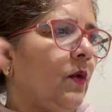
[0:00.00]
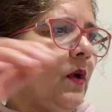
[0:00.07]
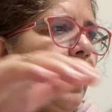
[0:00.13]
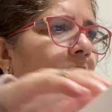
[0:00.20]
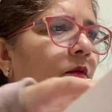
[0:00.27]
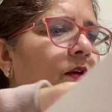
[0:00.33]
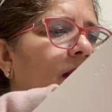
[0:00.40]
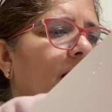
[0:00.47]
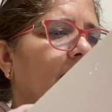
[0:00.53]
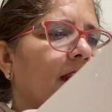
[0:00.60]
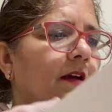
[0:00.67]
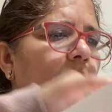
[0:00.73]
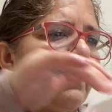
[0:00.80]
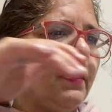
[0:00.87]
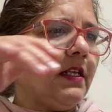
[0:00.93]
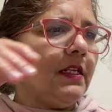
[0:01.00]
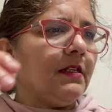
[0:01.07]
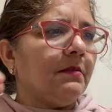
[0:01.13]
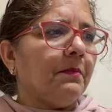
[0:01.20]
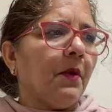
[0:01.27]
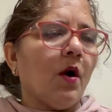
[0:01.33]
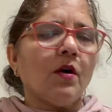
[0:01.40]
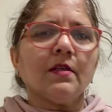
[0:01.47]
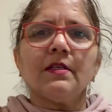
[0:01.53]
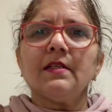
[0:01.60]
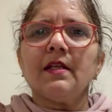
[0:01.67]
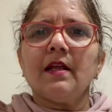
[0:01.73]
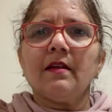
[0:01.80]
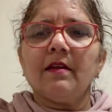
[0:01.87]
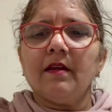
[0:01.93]
I really love these boxes
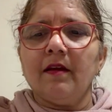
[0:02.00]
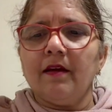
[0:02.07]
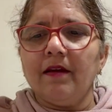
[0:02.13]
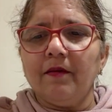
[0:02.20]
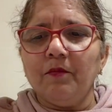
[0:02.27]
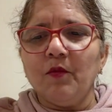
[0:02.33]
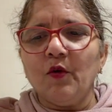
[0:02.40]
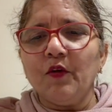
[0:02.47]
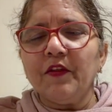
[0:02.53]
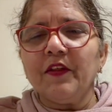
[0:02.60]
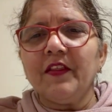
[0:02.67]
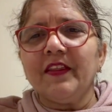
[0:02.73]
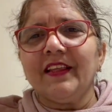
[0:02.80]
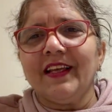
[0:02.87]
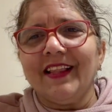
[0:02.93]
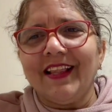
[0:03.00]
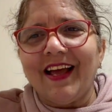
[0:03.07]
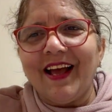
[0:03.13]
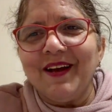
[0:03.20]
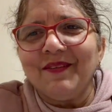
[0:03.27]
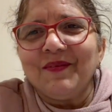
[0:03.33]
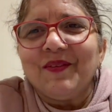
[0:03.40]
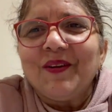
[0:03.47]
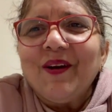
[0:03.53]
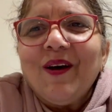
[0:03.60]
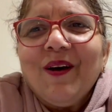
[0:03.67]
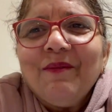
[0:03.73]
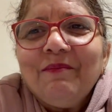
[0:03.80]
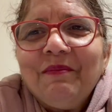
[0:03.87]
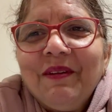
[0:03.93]
that more than the
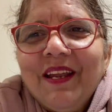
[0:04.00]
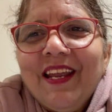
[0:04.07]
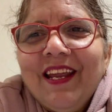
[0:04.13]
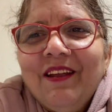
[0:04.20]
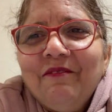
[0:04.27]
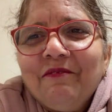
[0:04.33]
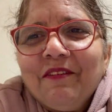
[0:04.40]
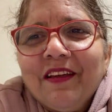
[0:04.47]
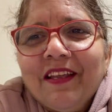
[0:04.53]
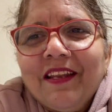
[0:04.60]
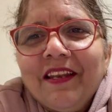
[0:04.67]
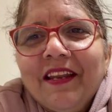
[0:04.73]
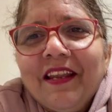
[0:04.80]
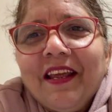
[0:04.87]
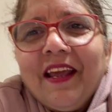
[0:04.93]
laptop even.